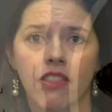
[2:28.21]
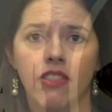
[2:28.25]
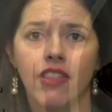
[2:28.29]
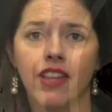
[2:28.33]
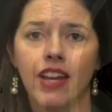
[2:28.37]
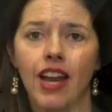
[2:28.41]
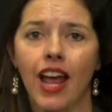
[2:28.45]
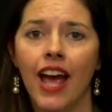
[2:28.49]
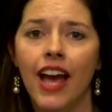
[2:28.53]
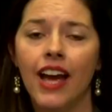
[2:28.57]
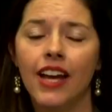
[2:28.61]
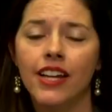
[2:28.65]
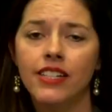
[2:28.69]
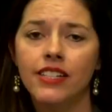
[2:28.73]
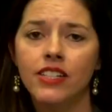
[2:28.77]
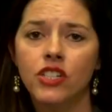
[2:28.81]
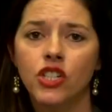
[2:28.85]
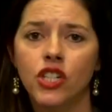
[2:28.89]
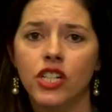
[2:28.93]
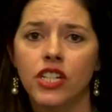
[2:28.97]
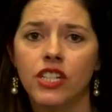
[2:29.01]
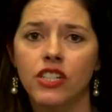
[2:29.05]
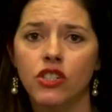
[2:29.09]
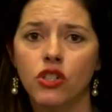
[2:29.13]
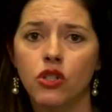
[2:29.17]
that as
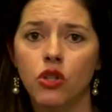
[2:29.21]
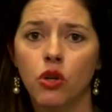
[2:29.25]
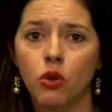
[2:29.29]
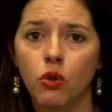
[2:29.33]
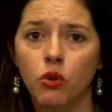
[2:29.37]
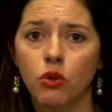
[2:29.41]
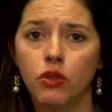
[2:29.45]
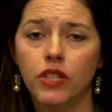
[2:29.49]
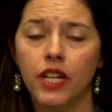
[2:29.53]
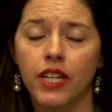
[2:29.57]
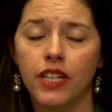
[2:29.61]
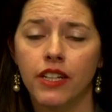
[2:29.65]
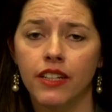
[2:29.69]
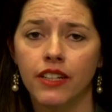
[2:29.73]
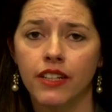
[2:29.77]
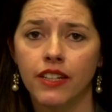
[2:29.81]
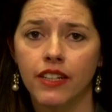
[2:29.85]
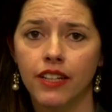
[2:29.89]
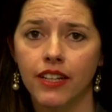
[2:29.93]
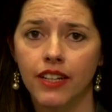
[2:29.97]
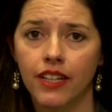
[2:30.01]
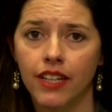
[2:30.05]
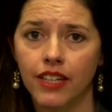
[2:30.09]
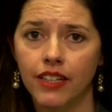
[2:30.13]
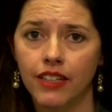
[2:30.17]
she has told
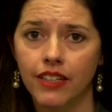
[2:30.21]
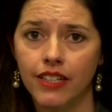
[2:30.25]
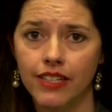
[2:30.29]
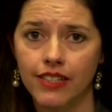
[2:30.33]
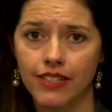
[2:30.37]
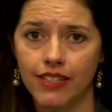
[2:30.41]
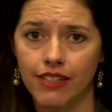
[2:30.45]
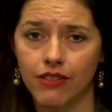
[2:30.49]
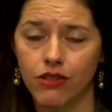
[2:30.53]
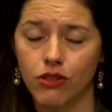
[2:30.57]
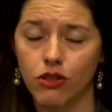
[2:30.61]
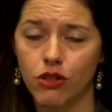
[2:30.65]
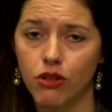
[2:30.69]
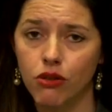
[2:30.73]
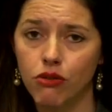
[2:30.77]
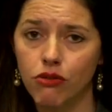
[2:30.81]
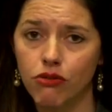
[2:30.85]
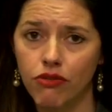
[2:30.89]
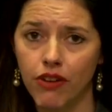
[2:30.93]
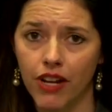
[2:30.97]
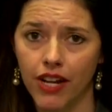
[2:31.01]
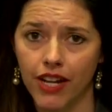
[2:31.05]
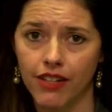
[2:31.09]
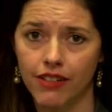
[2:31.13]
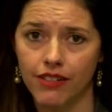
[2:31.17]
Achilles his two
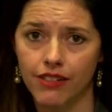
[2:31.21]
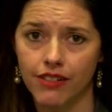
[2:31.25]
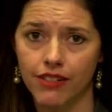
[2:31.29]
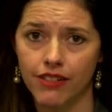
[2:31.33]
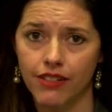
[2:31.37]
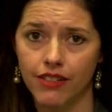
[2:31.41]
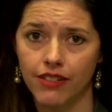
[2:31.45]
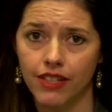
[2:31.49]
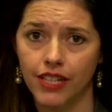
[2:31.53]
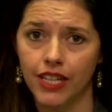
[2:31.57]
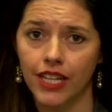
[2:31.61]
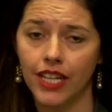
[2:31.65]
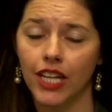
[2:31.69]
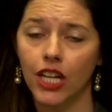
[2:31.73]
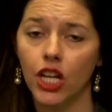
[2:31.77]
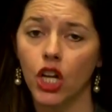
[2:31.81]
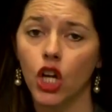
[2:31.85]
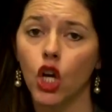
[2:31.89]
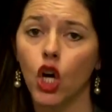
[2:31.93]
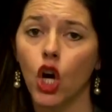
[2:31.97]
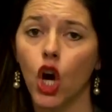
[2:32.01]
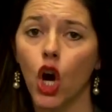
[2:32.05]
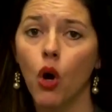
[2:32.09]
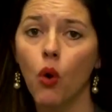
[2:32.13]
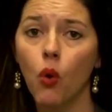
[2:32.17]
fates, he can
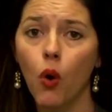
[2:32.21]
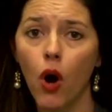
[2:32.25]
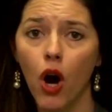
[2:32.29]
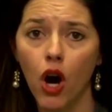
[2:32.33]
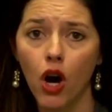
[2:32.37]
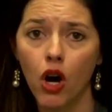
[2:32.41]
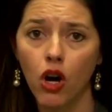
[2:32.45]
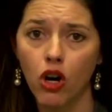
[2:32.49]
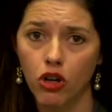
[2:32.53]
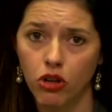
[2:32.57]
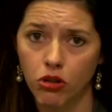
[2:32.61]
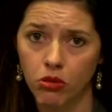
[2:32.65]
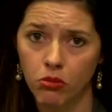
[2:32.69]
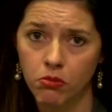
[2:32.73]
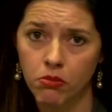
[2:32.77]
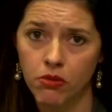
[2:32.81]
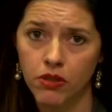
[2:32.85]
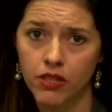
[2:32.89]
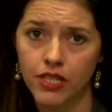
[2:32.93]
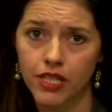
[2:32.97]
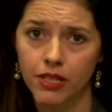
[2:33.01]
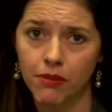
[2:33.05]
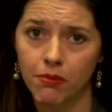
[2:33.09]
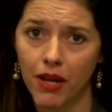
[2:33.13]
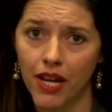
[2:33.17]
go home
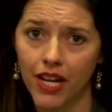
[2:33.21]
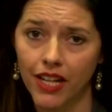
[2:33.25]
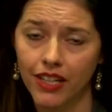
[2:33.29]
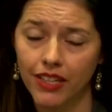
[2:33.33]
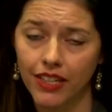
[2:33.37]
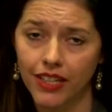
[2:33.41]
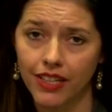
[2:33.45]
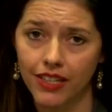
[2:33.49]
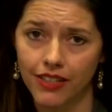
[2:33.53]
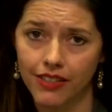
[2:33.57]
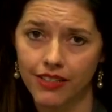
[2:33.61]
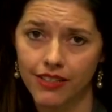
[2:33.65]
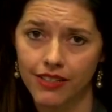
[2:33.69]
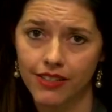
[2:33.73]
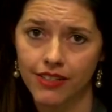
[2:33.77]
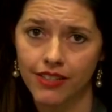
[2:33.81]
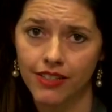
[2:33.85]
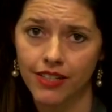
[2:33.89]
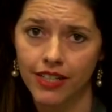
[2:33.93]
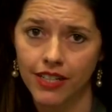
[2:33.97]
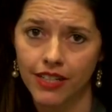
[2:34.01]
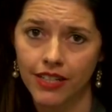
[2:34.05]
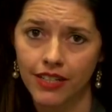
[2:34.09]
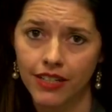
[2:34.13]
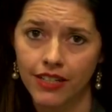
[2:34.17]
to Peleus
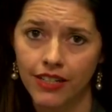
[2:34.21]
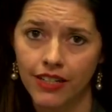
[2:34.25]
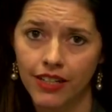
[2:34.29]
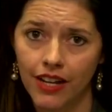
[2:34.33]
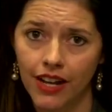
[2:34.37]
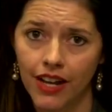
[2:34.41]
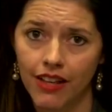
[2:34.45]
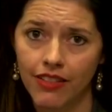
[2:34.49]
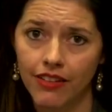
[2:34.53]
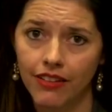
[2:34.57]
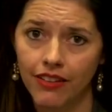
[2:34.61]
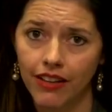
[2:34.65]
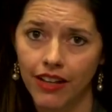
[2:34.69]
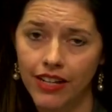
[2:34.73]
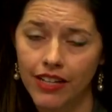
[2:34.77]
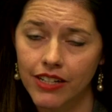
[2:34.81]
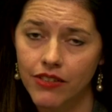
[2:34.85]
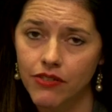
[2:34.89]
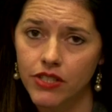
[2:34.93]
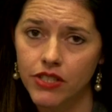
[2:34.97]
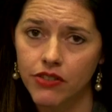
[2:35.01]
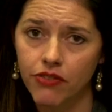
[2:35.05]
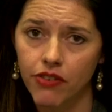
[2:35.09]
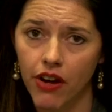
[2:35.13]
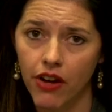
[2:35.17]
and the land of
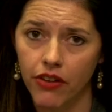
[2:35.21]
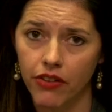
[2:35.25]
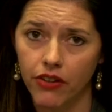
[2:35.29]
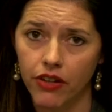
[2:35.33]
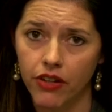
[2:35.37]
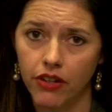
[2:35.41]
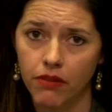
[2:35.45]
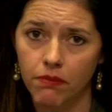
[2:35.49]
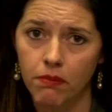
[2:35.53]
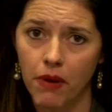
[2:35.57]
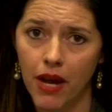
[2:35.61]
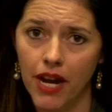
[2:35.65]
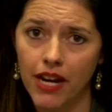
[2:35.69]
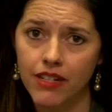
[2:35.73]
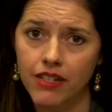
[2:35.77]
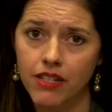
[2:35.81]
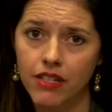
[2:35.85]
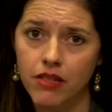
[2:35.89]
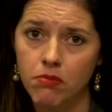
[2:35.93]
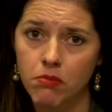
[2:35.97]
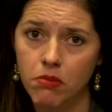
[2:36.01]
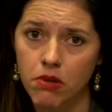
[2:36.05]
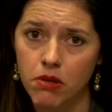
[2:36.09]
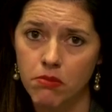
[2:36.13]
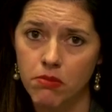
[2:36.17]
his father, back to
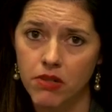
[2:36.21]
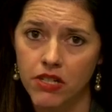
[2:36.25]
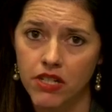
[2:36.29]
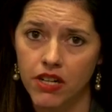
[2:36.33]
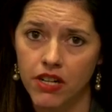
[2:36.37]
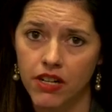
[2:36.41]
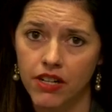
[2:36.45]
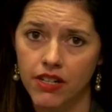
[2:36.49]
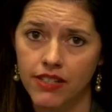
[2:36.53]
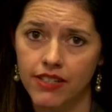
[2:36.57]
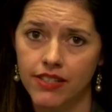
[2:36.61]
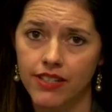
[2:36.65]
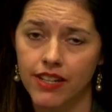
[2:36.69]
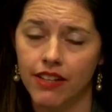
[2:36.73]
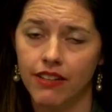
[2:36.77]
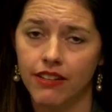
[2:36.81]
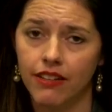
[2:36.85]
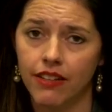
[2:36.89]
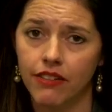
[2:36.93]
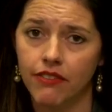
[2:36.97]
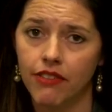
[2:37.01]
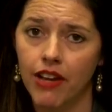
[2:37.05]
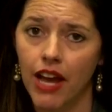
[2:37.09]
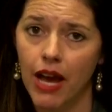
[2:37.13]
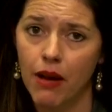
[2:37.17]
the Myrmidons, and
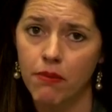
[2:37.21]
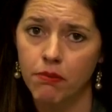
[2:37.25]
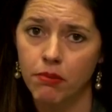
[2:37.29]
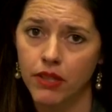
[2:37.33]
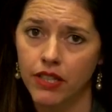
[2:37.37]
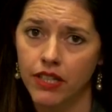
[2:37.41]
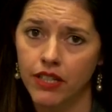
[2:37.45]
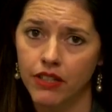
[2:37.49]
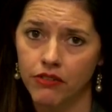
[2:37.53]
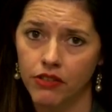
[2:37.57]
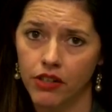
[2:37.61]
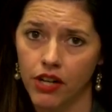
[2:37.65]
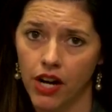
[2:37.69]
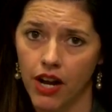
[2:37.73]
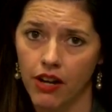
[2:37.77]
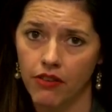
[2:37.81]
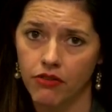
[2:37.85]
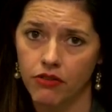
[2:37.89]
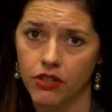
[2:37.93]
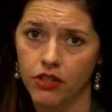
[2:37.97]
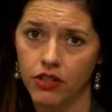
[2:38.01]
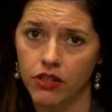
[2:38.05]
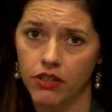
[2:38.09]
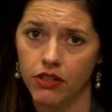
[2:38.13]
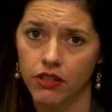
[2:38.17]
live happily ever
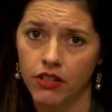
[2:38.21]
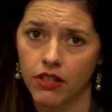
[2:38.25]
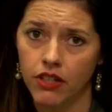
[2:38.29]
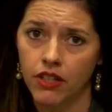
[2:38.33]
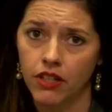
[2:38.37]
after.